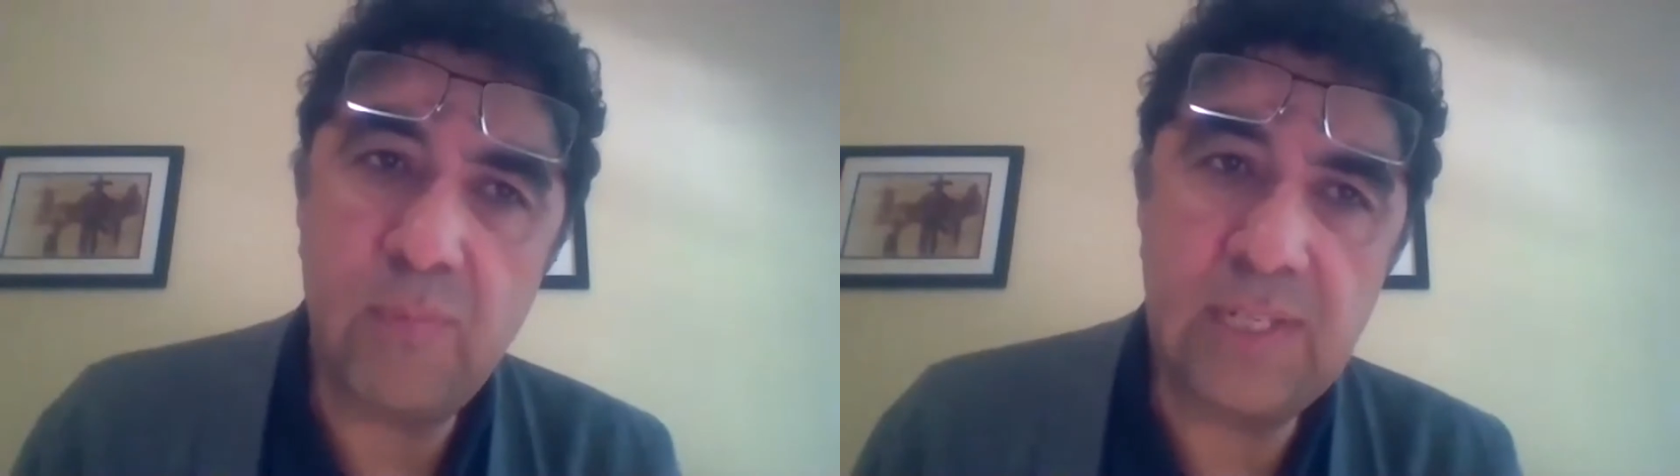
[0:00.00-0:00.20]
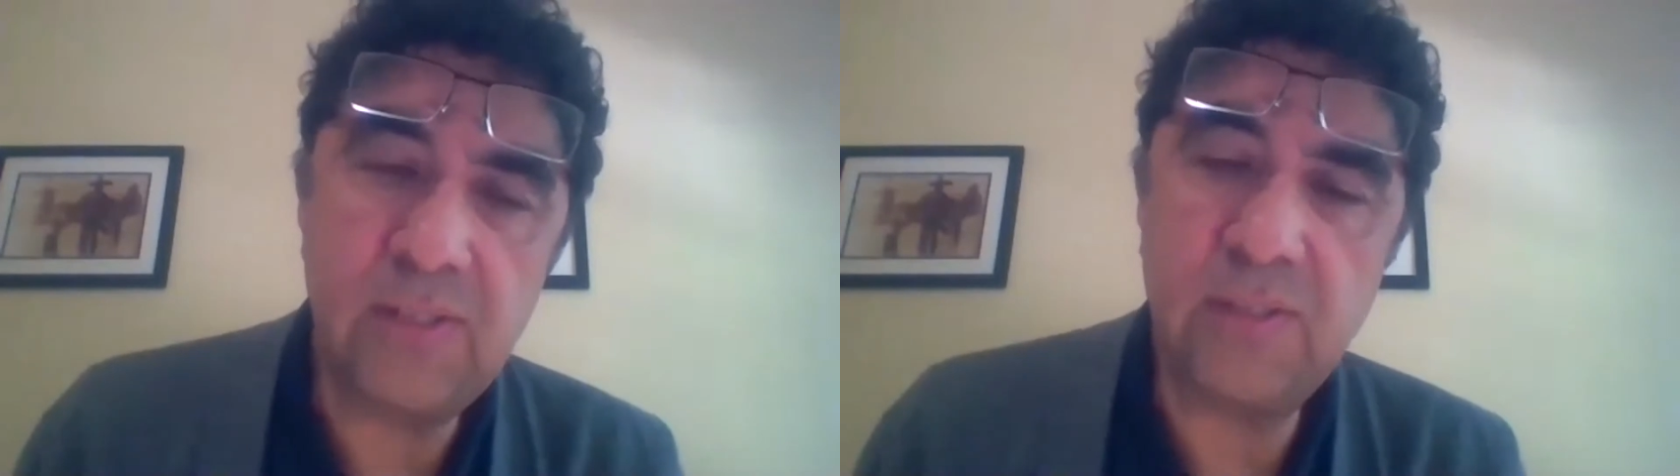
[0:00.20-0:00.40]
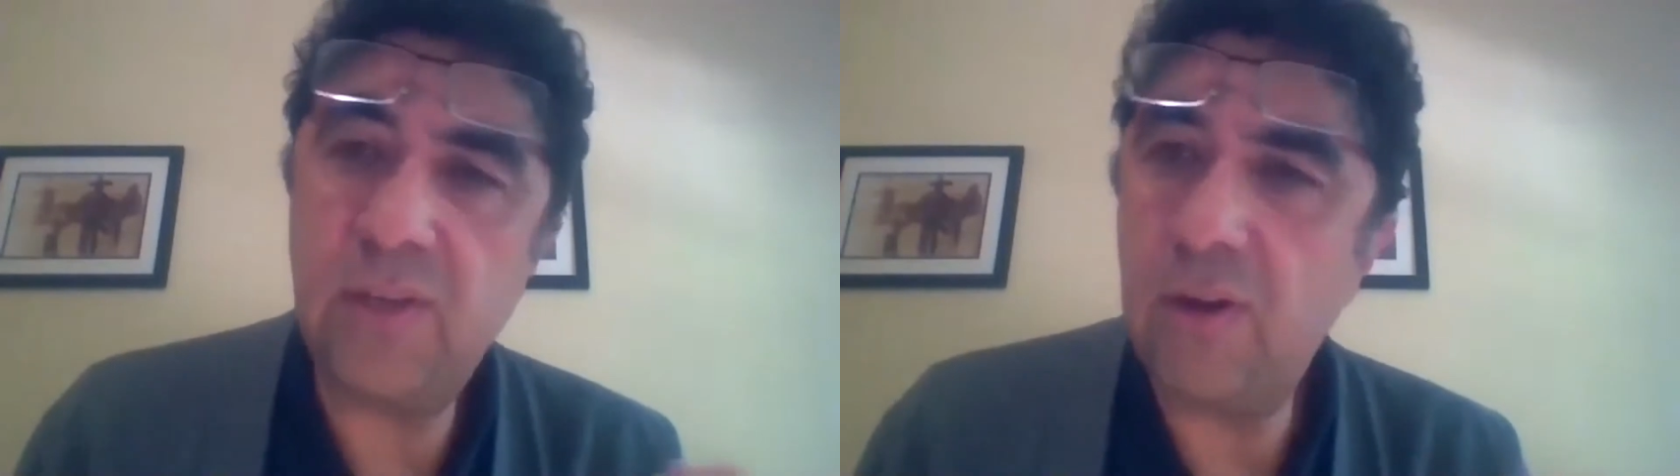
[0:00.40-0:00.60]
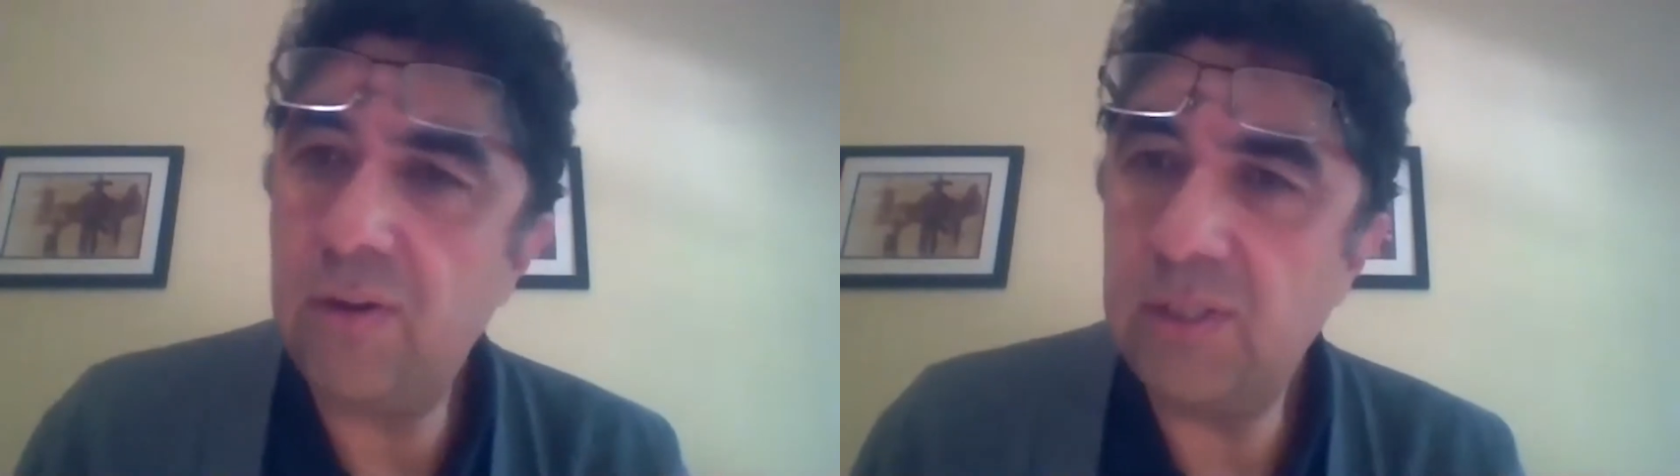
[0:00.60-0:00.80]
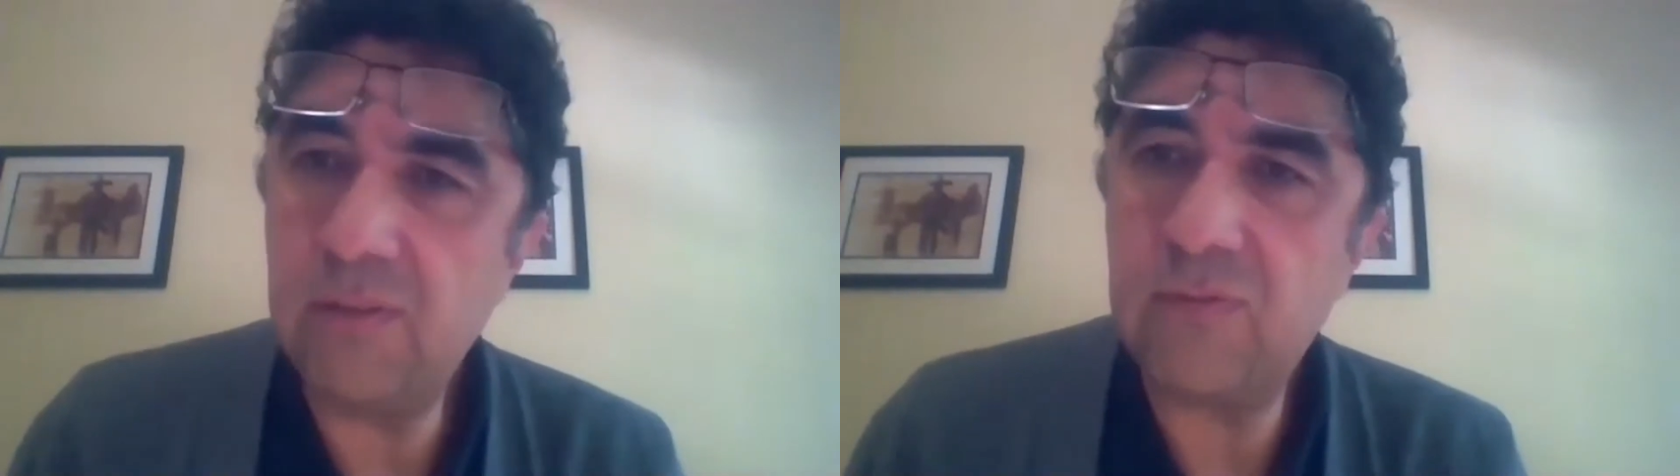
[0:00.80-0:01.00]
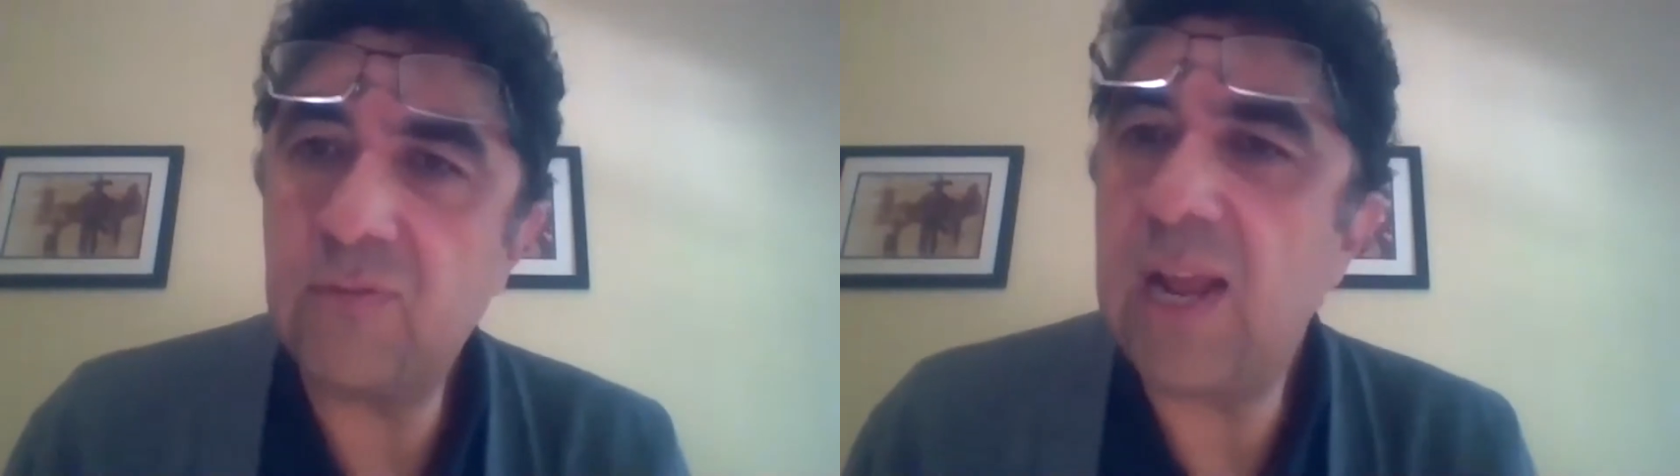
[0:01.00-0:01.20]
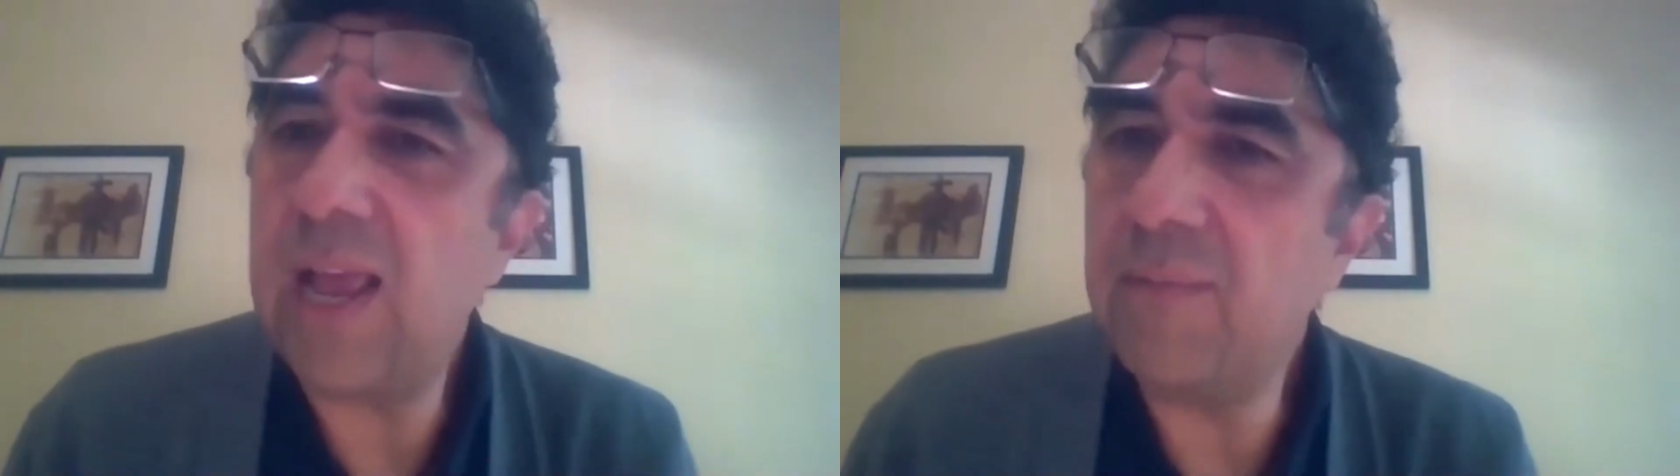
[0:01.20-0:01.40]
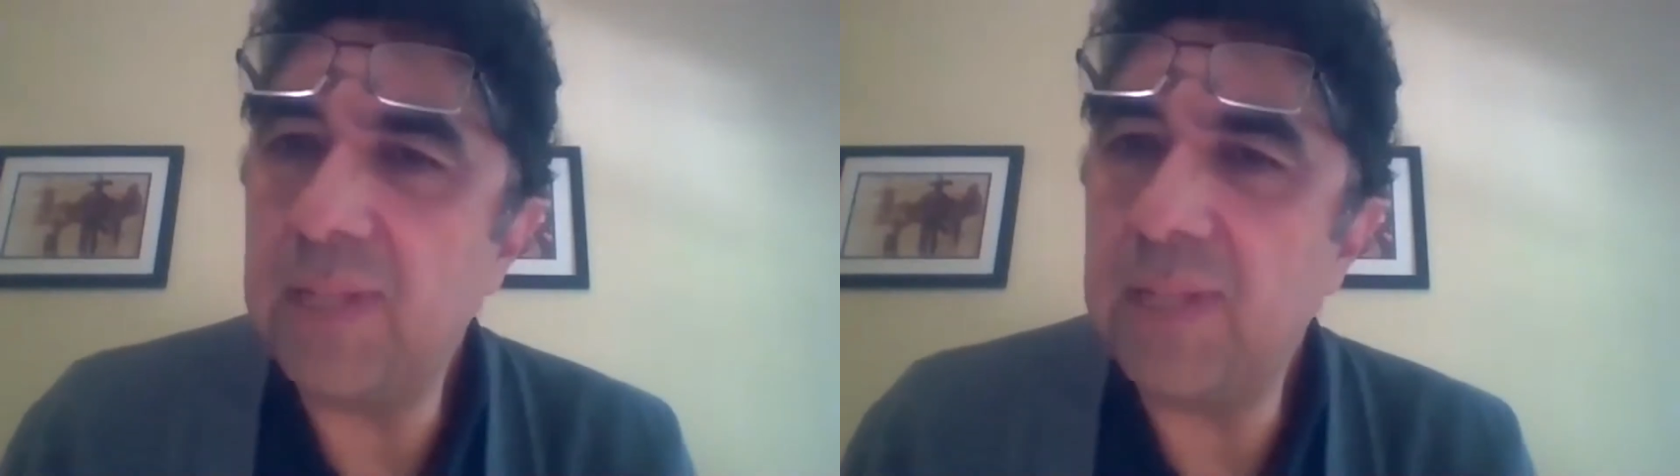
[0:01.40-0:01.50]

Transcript: the sociology of crime,